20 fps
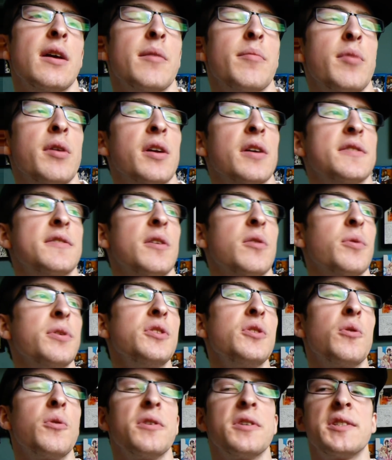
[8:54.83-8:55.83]
because the
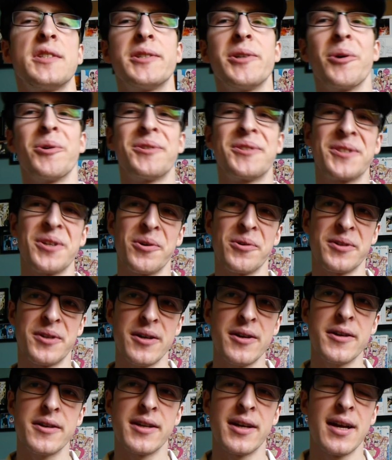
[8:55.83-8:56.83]
original is so
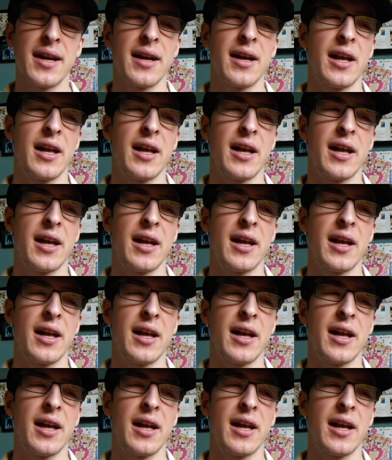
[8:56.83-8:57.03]
good.